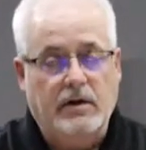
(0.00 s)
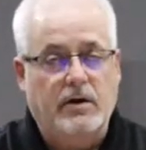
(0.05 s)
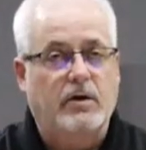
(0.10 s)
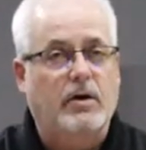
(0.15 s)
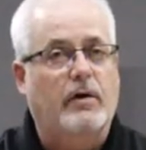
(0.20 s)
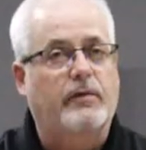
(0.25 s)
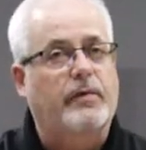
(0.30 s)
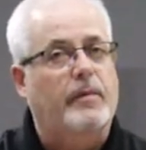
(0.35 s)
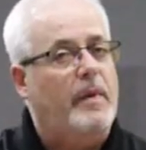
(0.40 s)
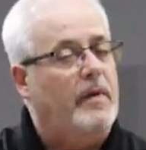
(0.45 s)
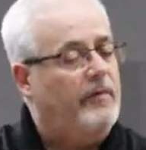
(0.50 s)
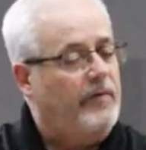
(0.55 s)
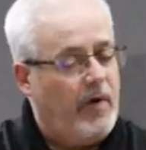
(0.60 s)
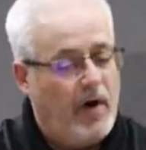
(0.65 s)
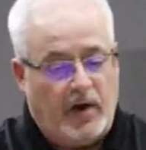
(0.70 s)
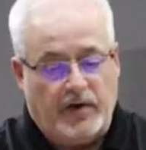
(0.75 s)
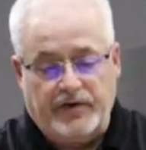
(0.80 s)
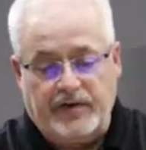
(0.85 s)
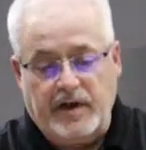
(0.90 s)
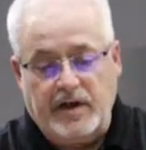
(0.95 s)
You know, from the
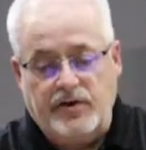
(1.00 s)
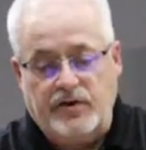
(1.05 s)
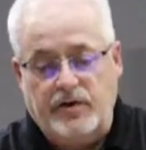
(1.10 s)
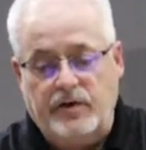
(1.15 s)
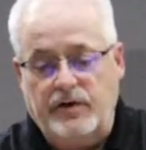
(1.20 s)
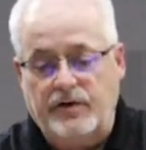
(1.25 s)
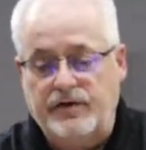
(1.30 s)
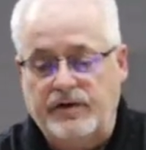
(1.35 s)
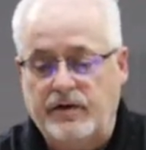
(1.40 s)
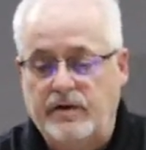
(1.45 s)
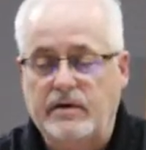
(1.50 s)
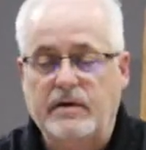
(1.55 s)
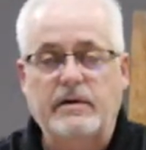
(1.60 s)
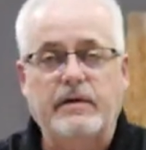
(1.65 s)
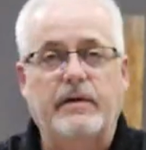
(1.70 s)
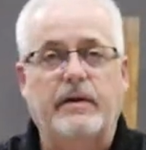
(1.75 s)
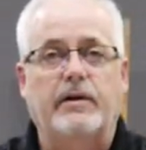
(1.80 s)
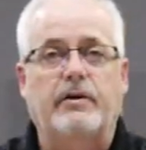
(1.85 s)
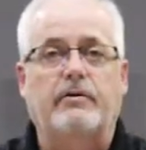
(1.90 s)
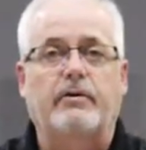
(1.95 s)
false teachers
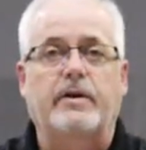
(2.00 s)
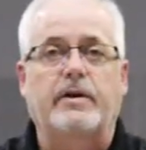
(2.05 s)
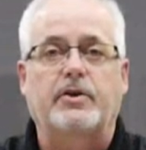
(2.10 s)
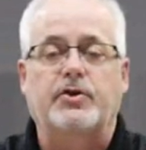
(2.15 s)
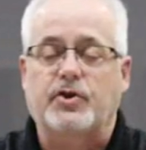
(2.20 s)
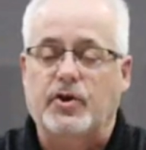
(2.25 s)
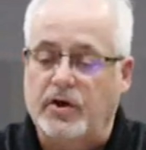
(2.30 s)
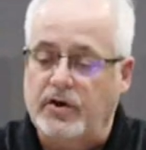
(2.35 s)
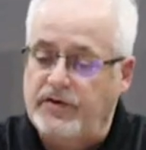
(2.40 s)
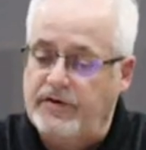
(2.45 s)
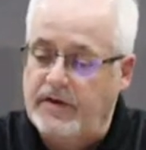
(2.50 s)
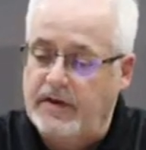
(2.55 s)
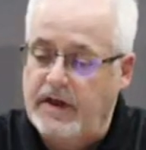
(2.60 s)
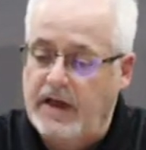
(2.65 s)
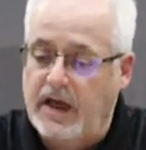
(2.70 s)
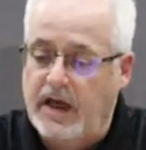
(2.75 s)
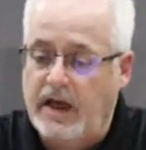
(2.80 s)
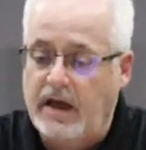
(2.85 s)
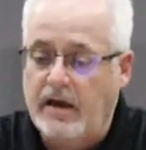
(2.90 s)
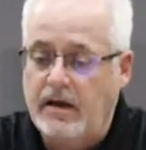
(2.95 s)
that are in the church
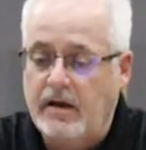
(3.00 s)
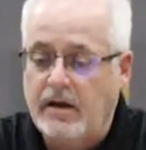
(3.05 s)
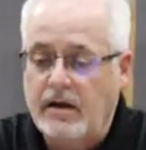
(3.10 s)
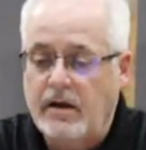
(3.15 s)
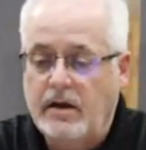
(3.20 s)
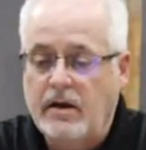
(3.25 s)
today,